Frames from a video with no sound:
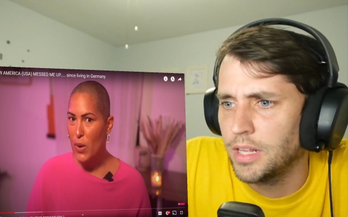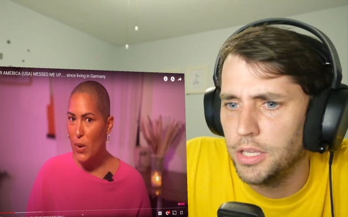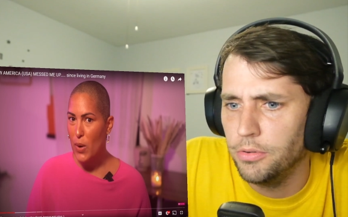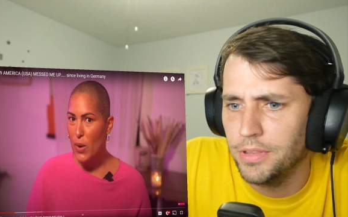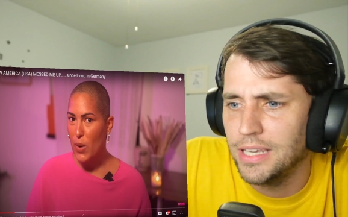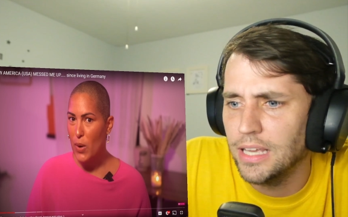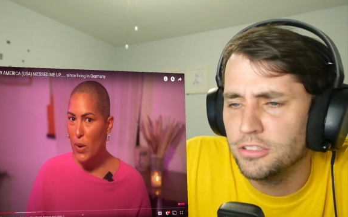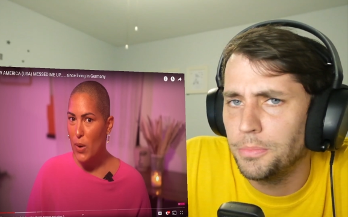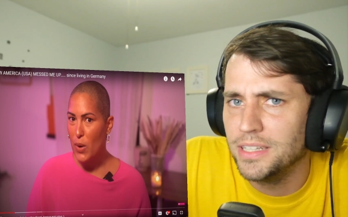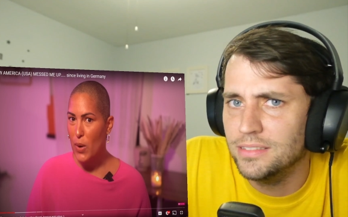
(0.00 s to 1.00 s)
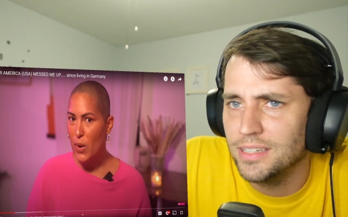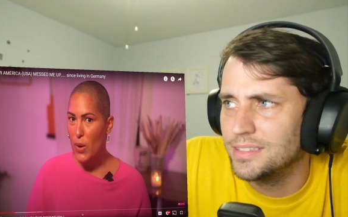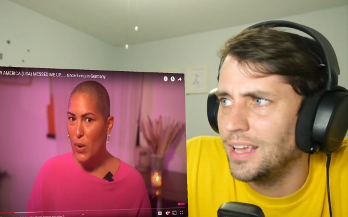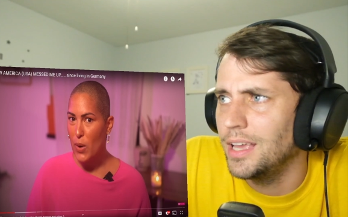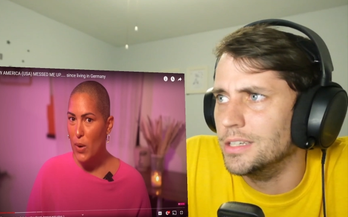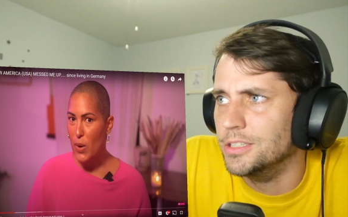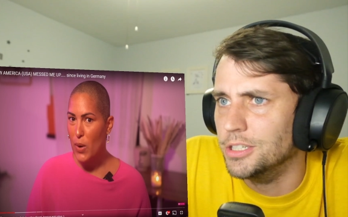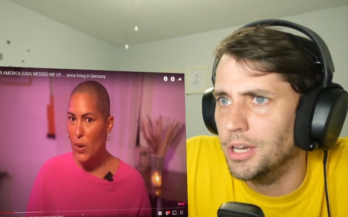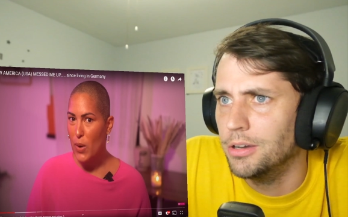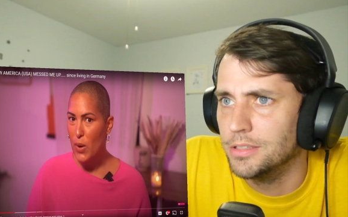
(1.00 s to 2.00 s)
Speaker 1: You only get so many sick days,
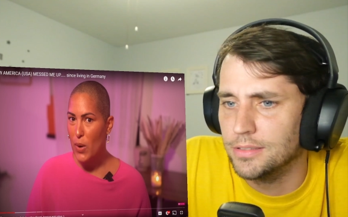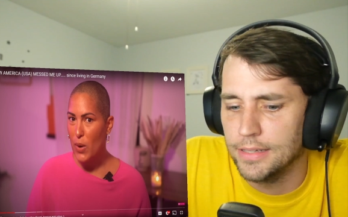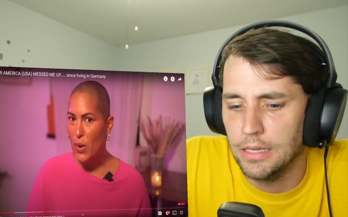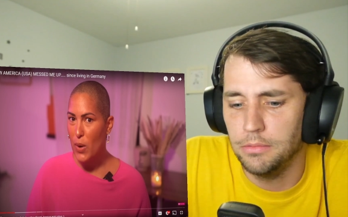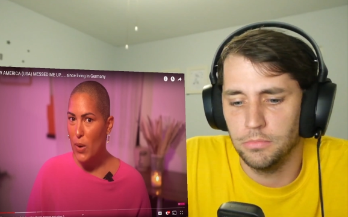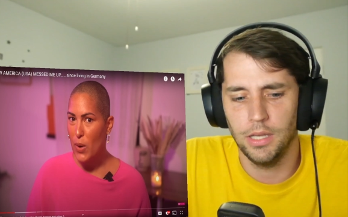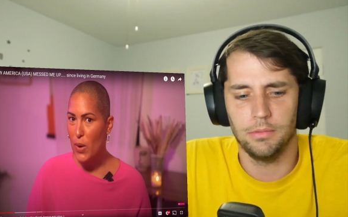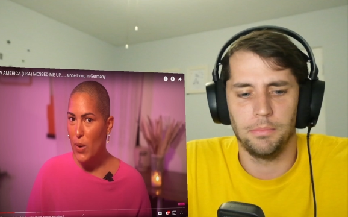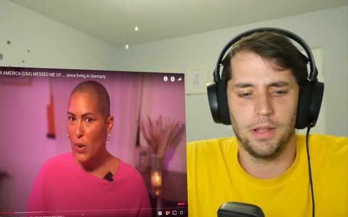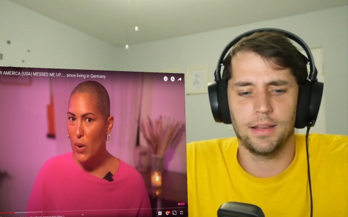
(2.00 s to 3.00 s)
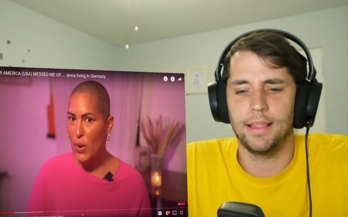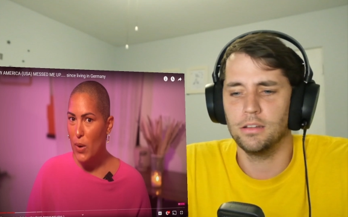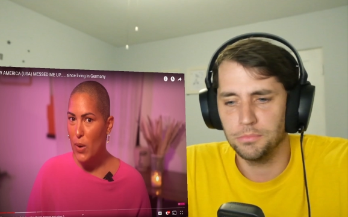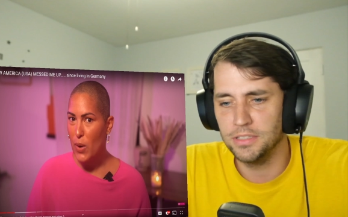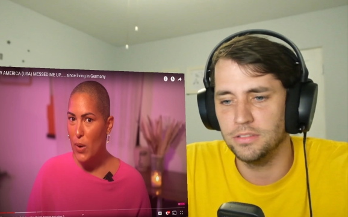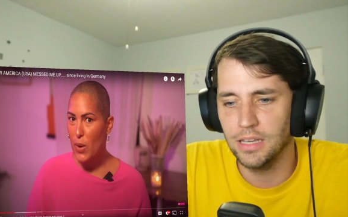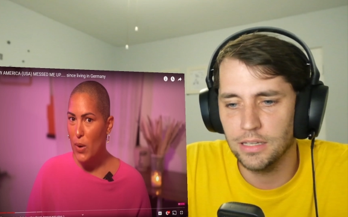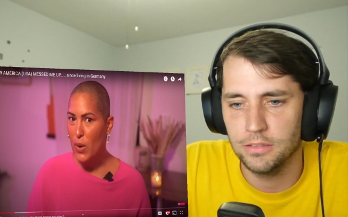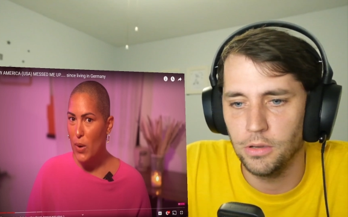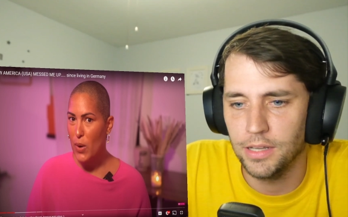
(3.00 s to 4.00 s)
you know. It's like, oh well, I'm not allowed to be
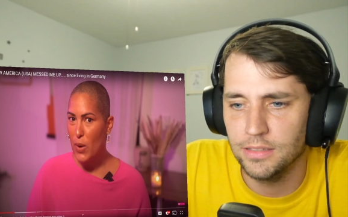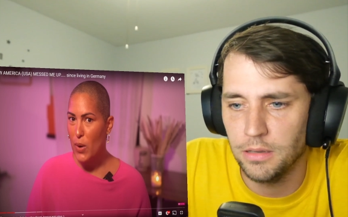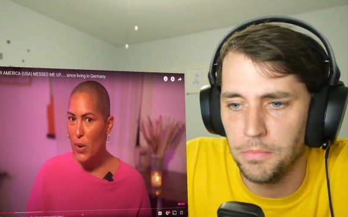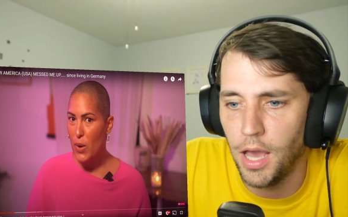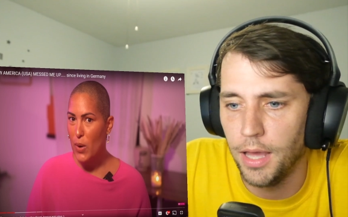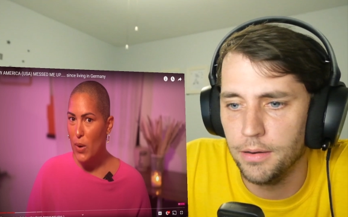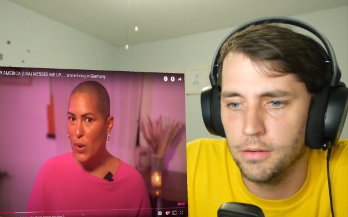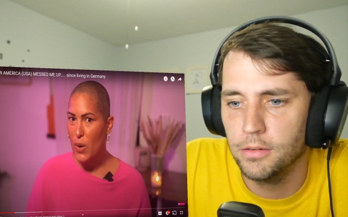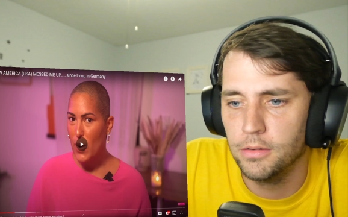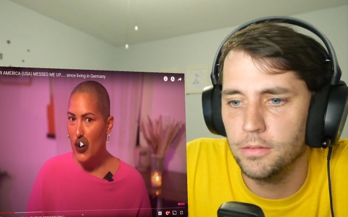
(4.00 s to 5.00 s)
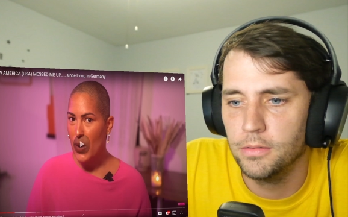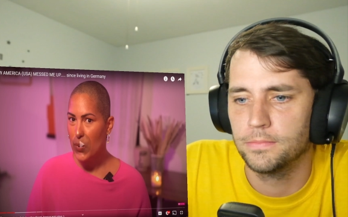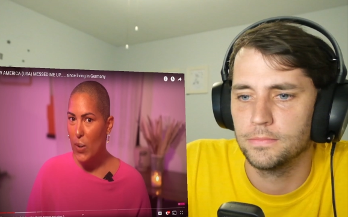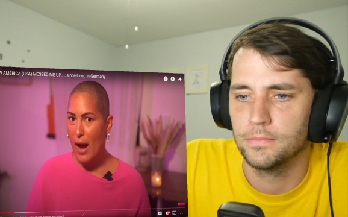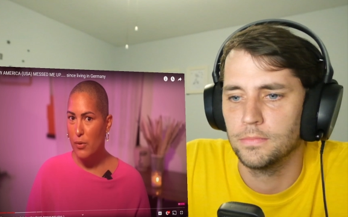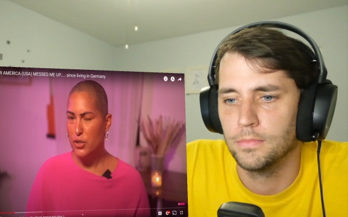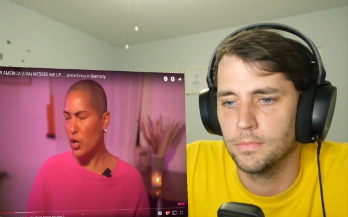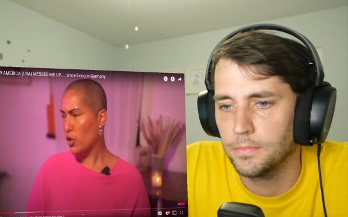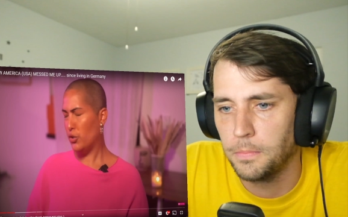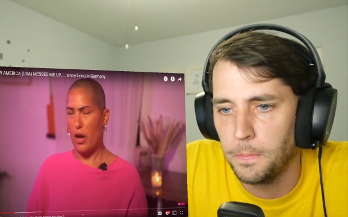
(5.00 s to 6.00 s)
sick, so I guess I'm not.
Speaker 2: Two hours?
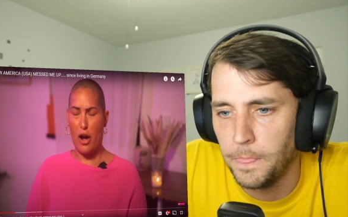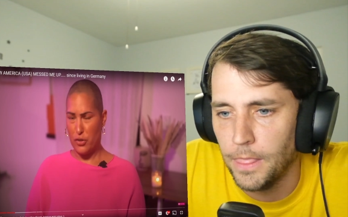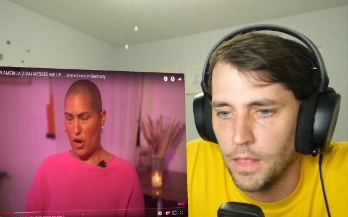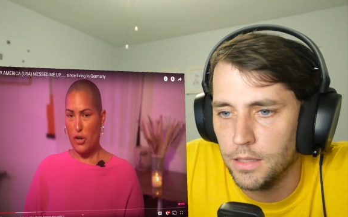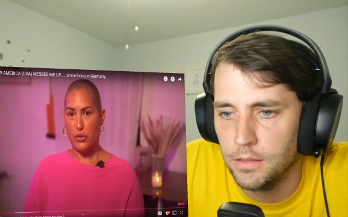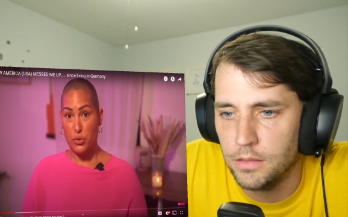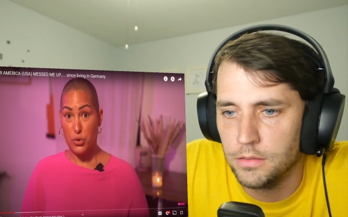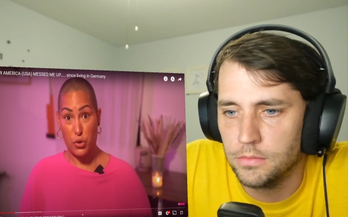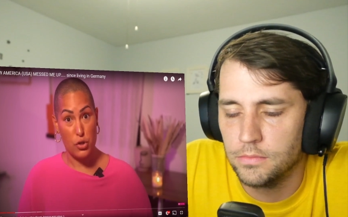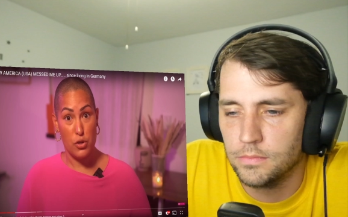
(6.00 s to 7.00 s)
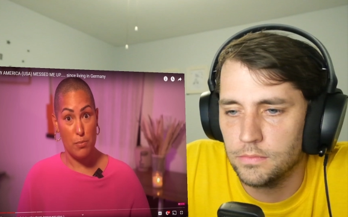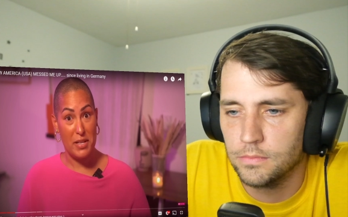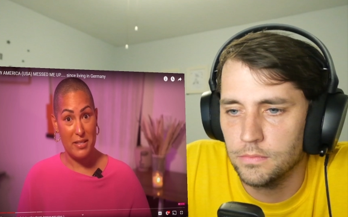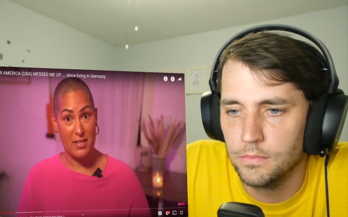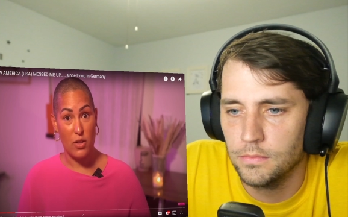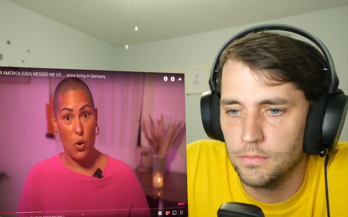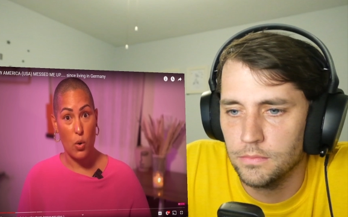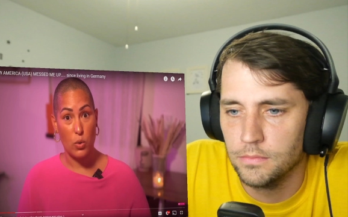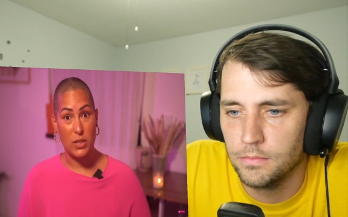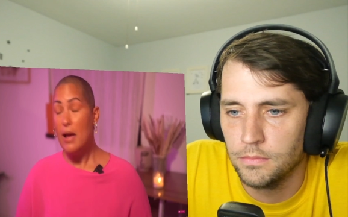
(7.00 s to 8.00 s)
Are, you, are, are you sure you're missing the
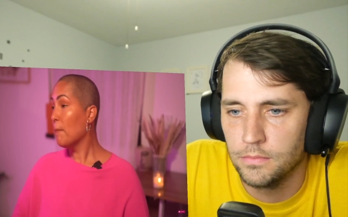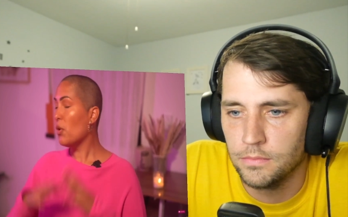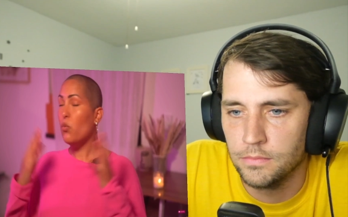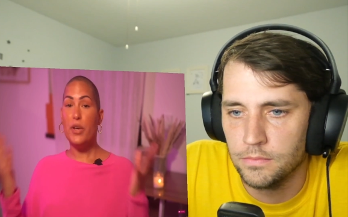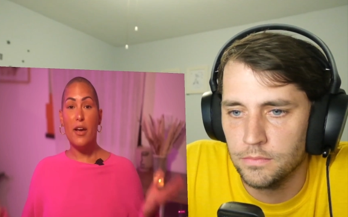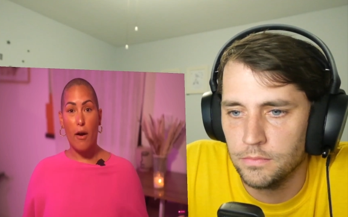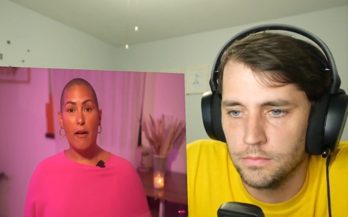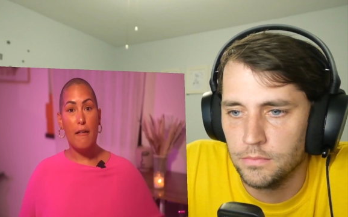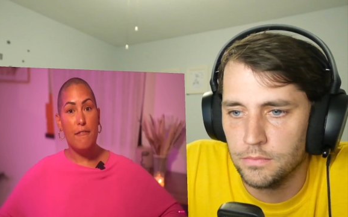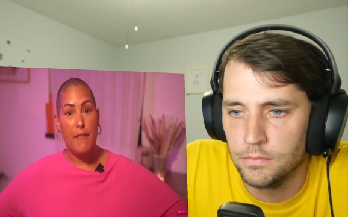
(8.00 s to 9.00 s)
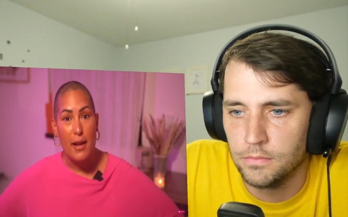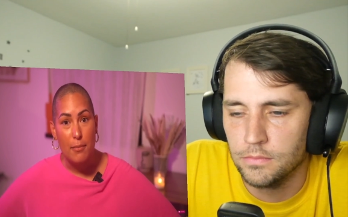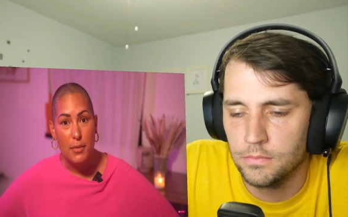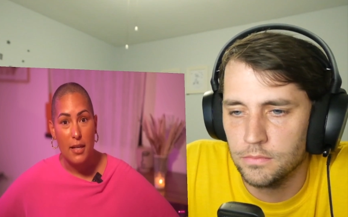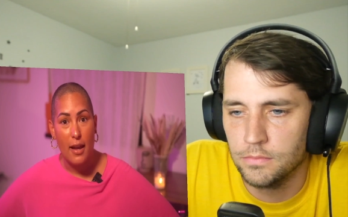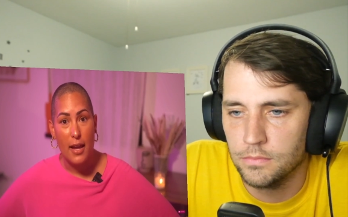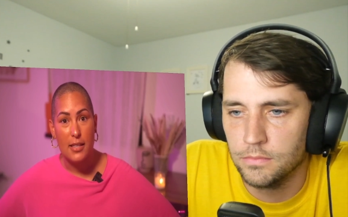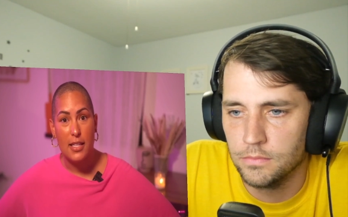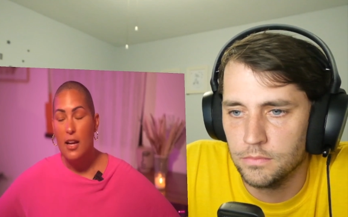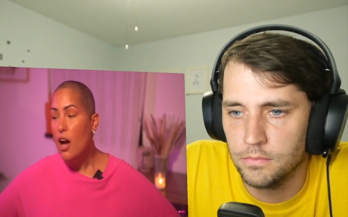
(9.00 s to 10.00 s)
whole day? But we are a family,
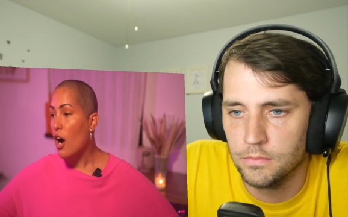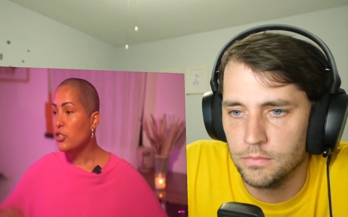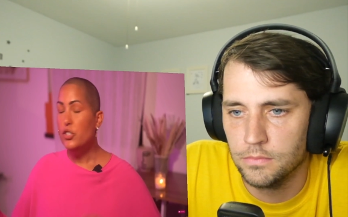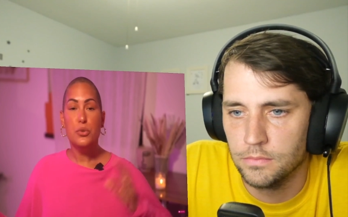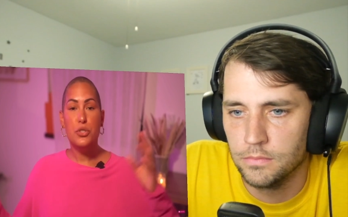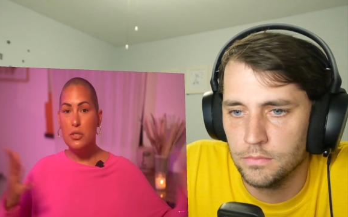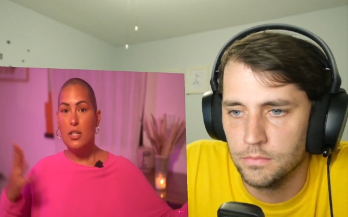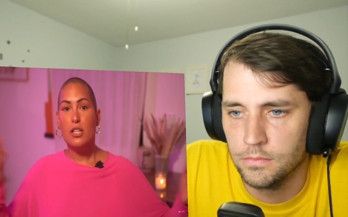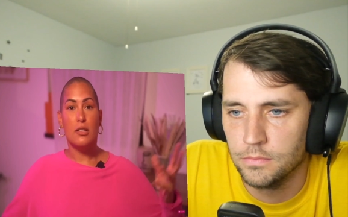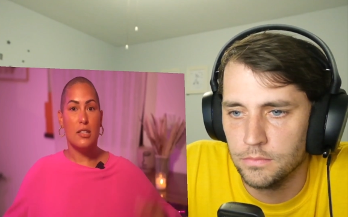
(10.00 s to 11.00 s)
Haley. Are you just gonna